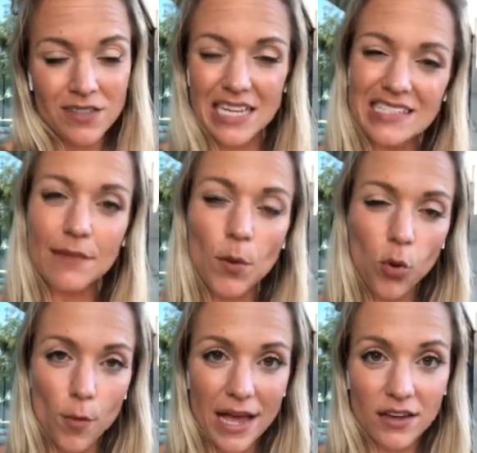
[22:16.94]
Take time to
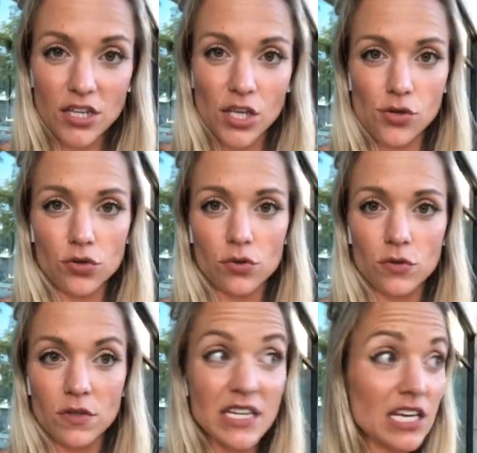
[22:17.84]
pour back into you.
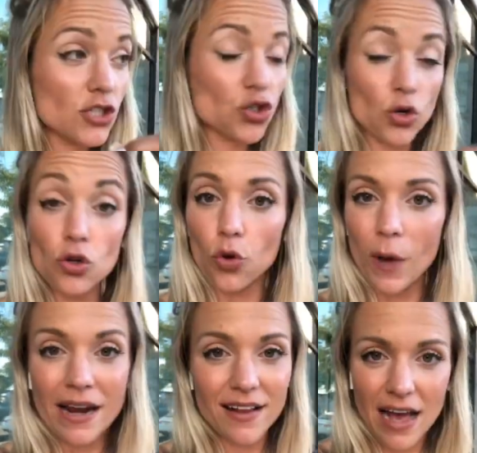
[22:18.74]
Get a journal,
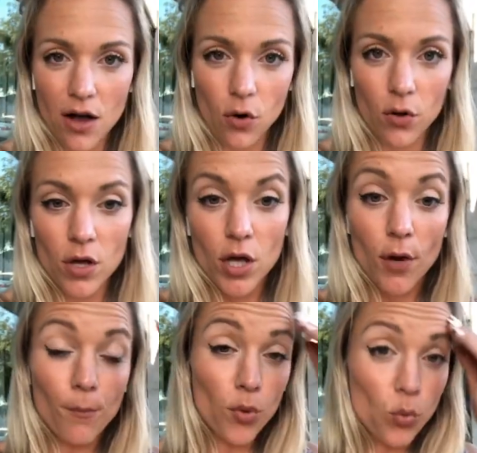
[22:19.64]
write it out,
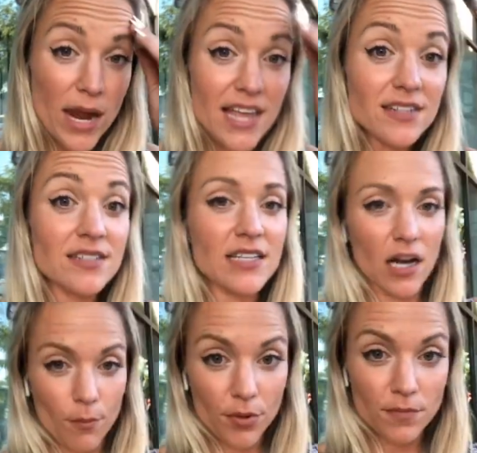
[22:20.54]
brain
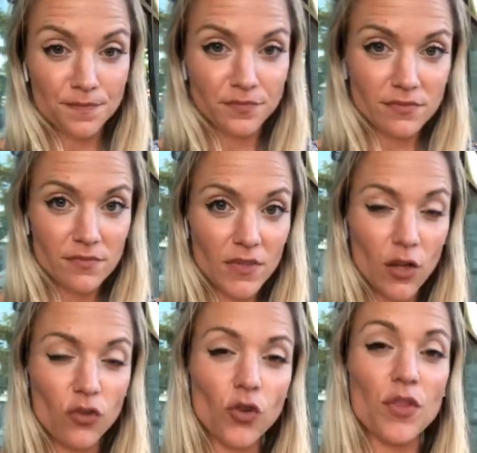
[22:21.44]
dump.
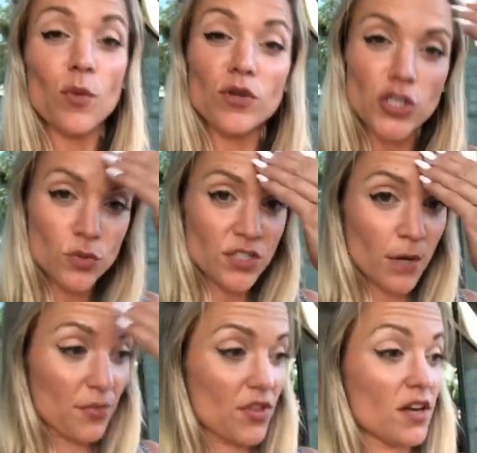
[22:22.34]
So then when you
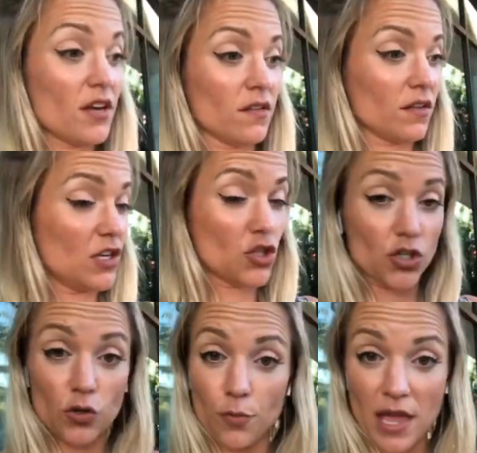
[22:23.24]
dump this
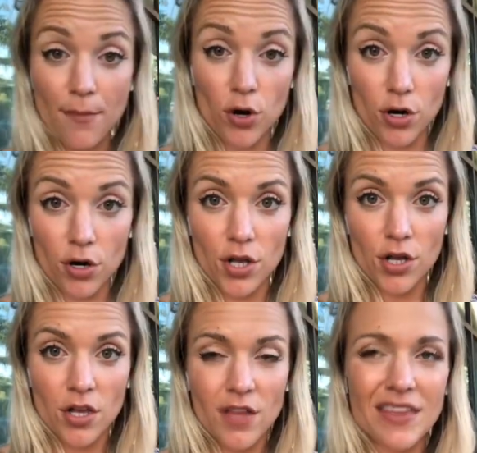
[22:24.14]
into paper,
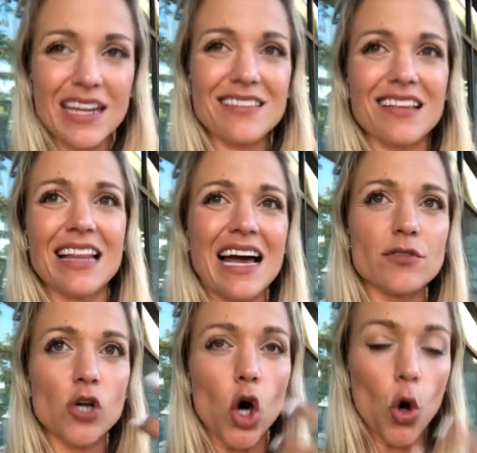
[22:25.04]
then it's
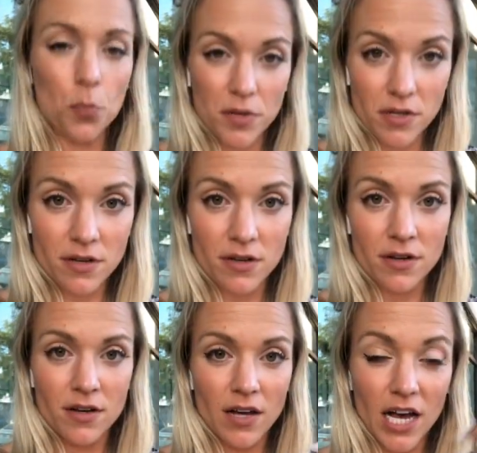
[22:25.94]
allowed to open
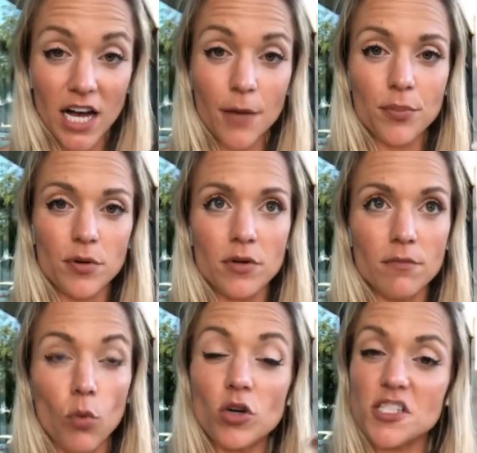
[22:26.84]
up
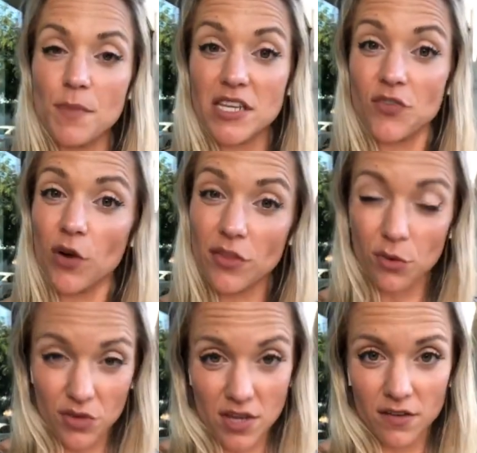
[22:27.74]
more space for other
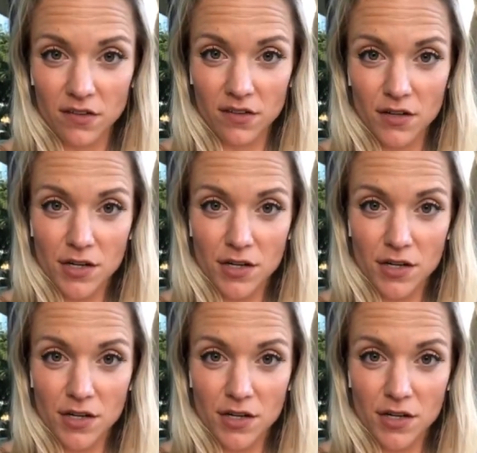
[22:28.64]
things.